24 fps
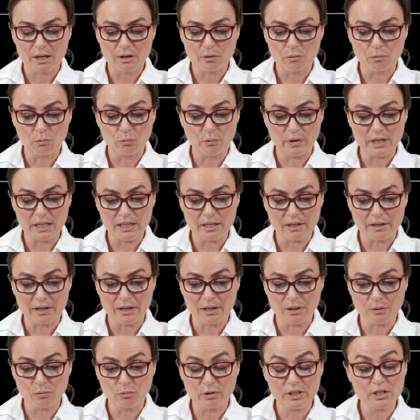We
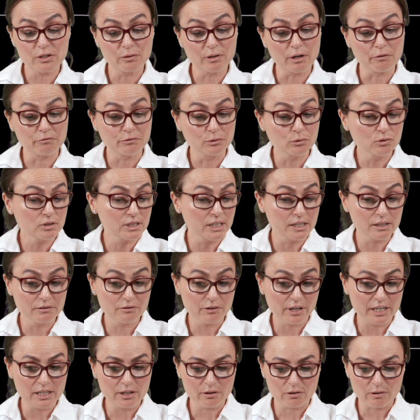took a full set of
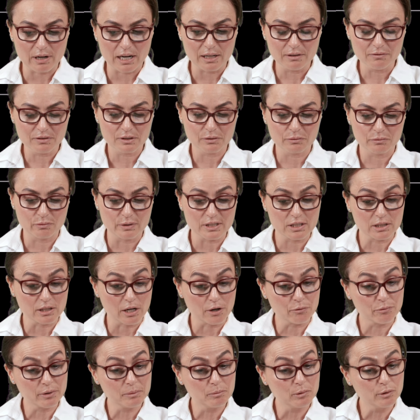radiographs. We
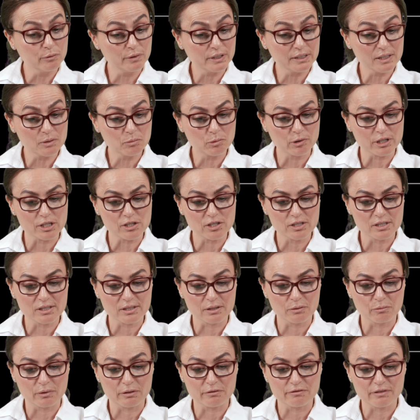started removing the bridges,
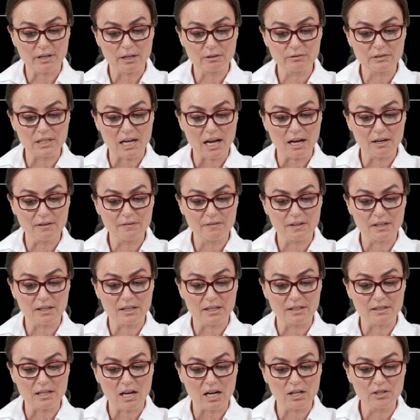and we found out
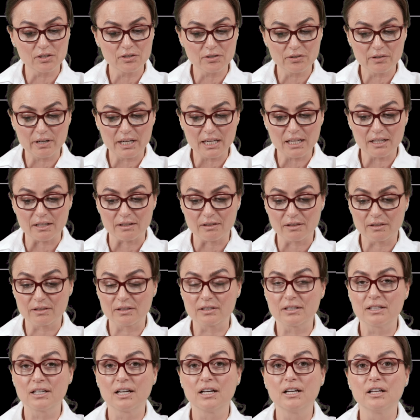that underneath
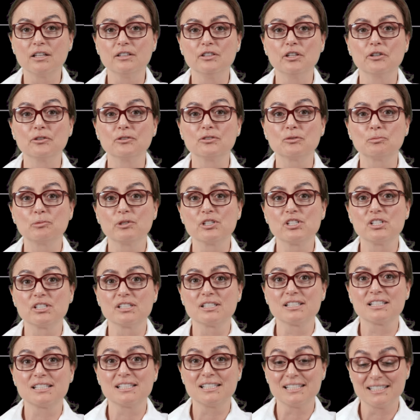those
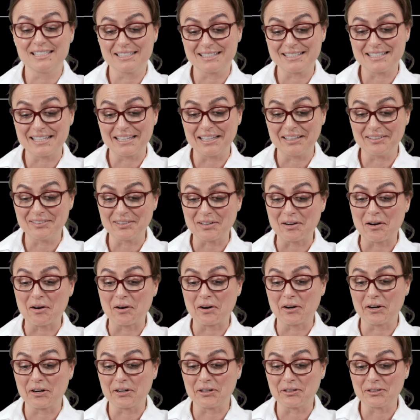bridges, teeth
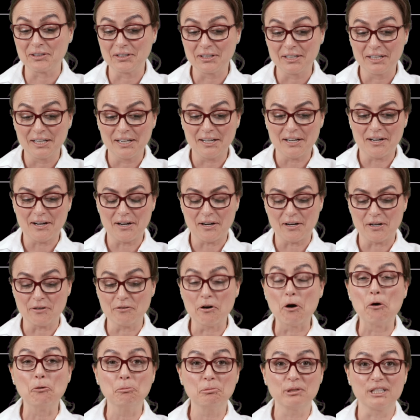are
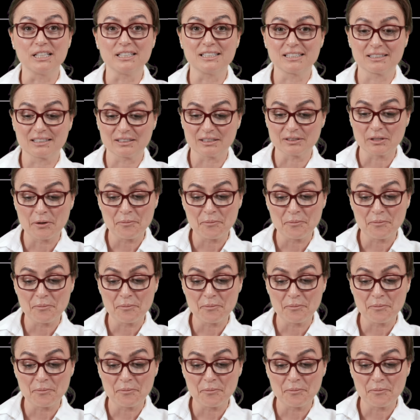hopeless.